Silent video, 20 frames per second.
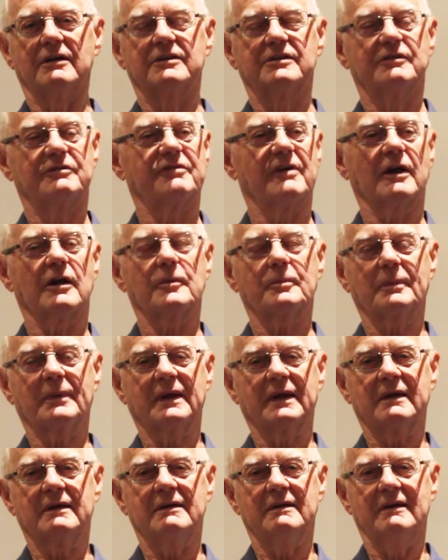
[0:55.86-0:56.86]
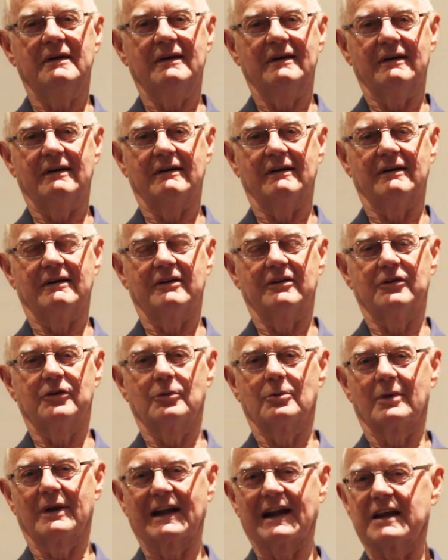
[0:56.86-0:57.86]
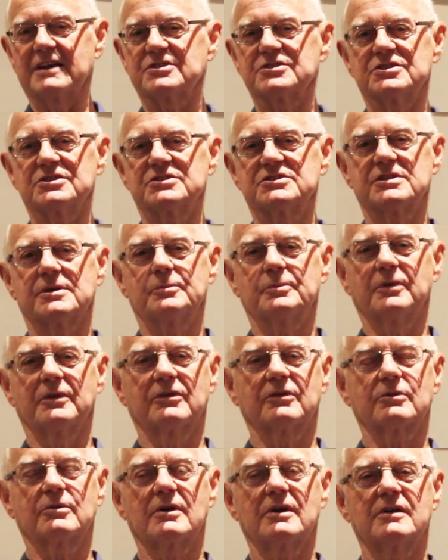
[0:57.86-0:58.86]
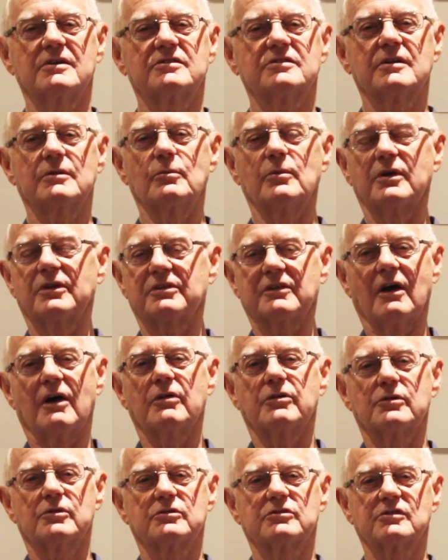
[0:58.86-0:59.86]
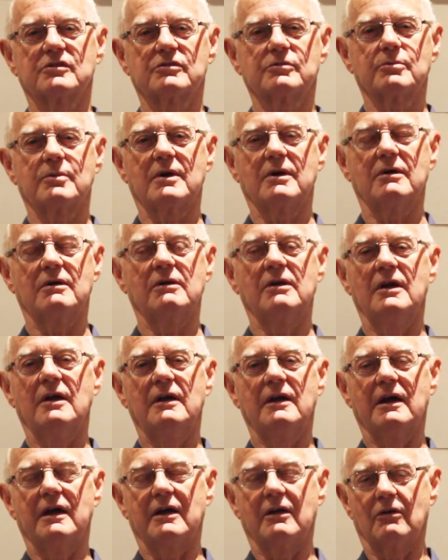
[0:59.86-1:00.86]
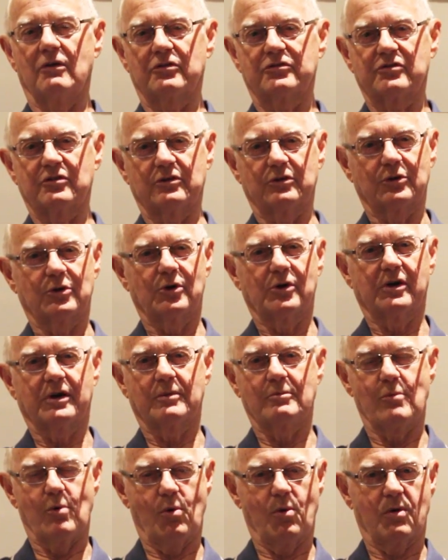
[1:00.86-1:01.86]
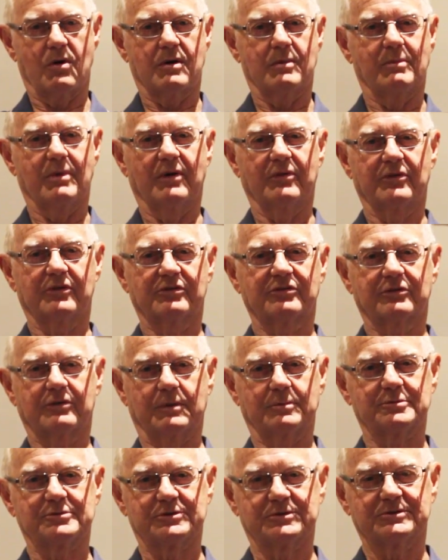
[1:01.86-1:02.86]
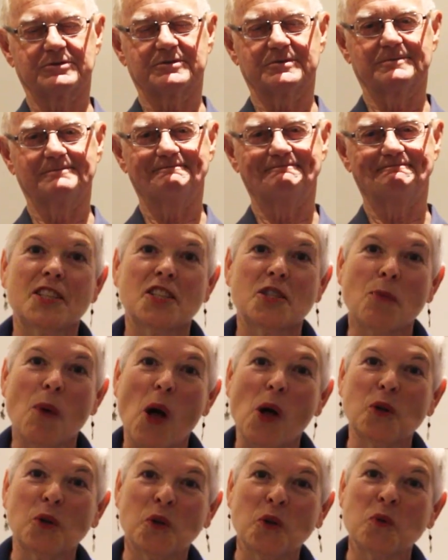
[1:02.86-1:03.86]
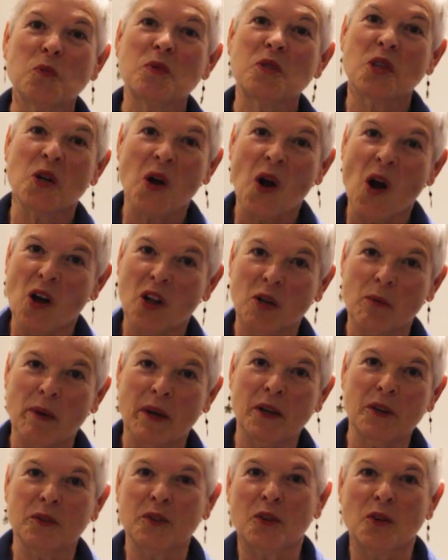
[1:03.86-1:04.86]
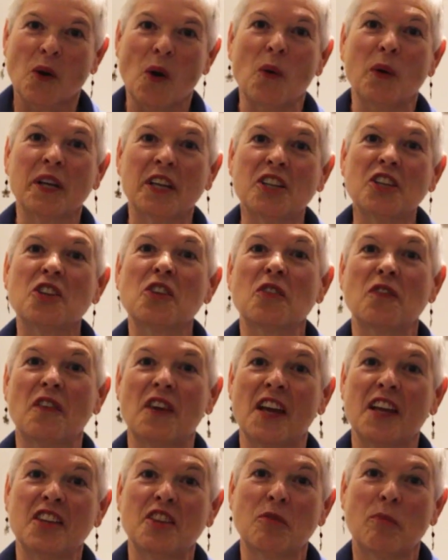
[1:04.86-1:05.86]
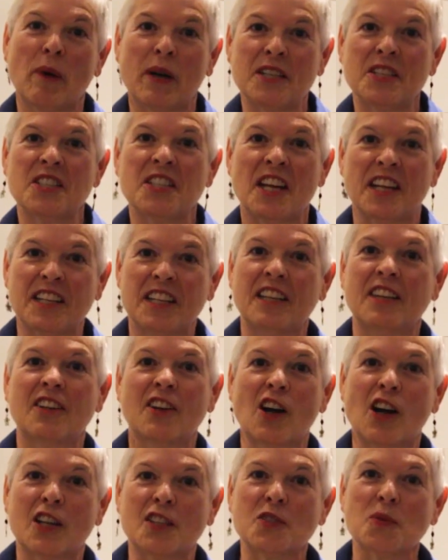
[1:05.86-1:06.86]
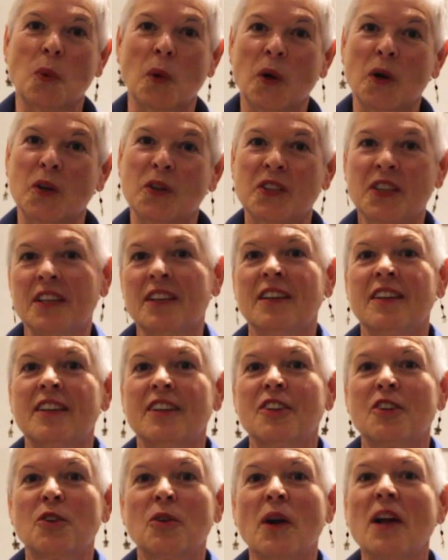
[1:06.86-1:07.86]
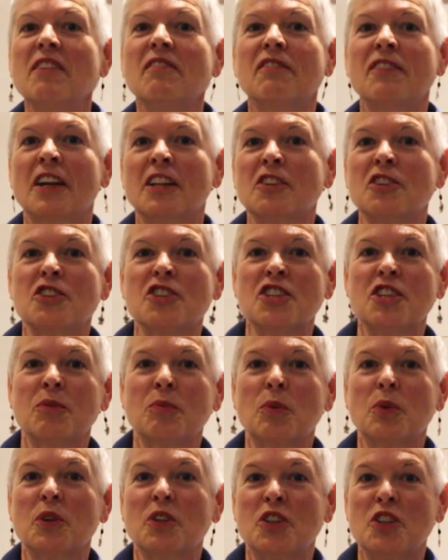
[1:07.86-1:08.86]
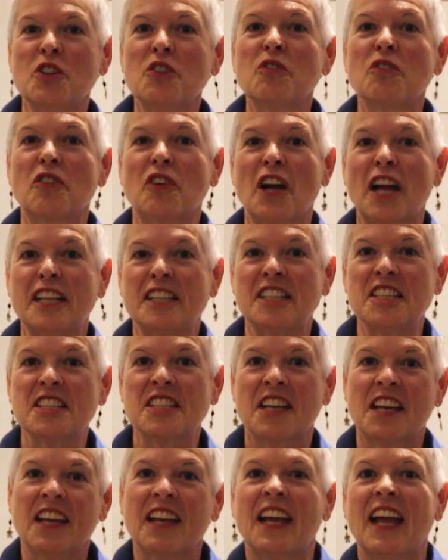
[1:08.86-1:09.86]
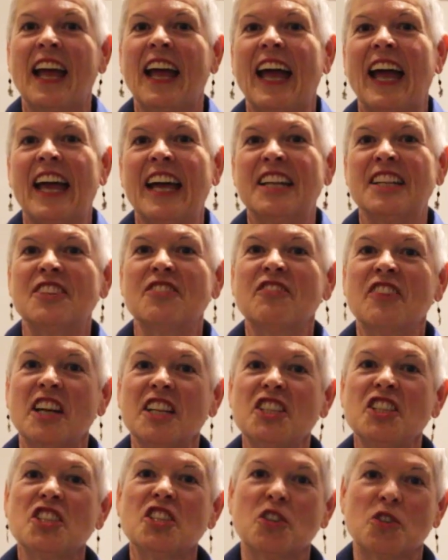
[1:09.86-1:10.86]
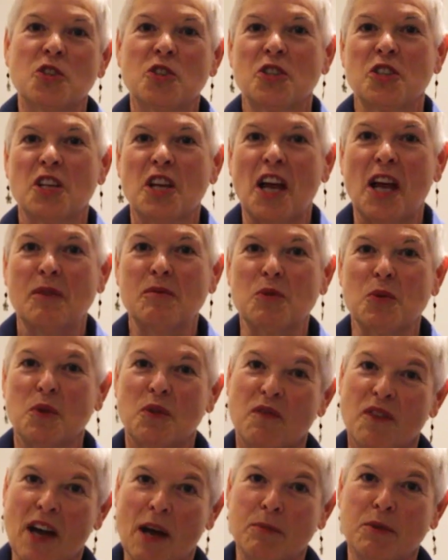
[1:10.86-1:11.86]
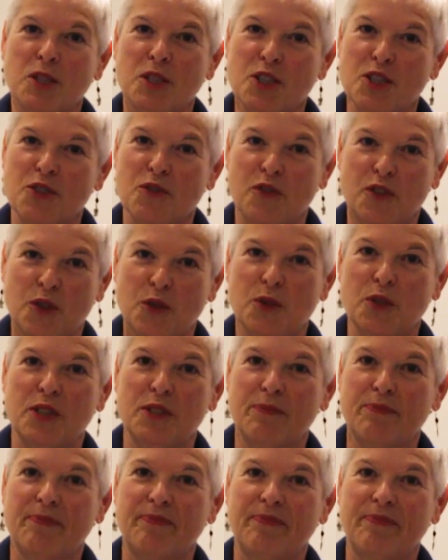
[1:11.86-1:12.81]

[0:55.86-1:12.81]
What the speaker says: developing your relationship with Christ and with others as well, and also learning more about the scriptures. Small groups are all about growing in your faith by studying God's word, great fellowship with new friends, and fun social times with fabulous food.